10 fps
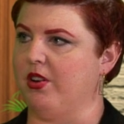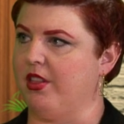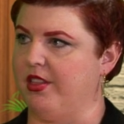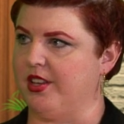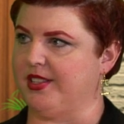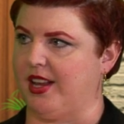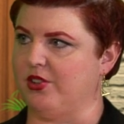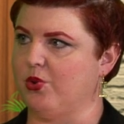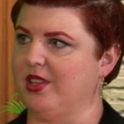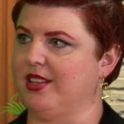right. the
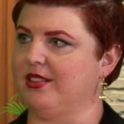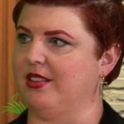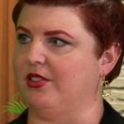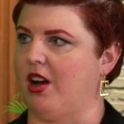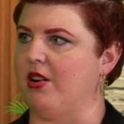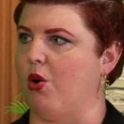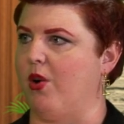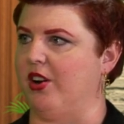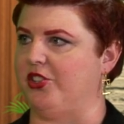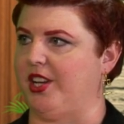sensualist dot
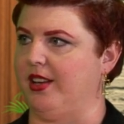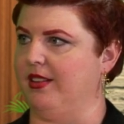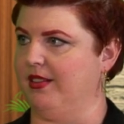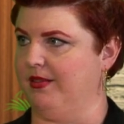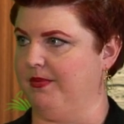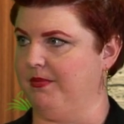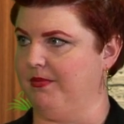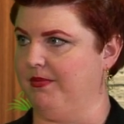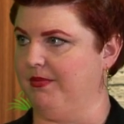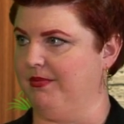org. Great,
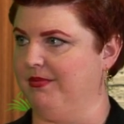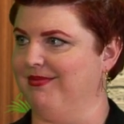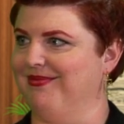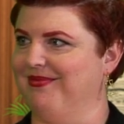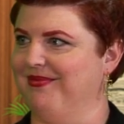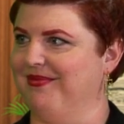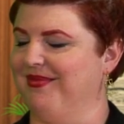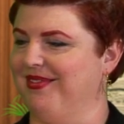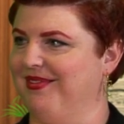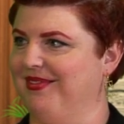great.
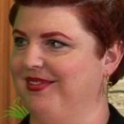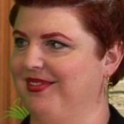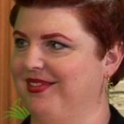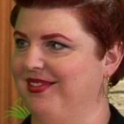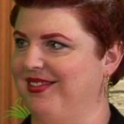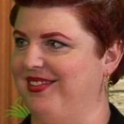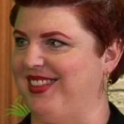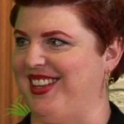Thank you so much for coming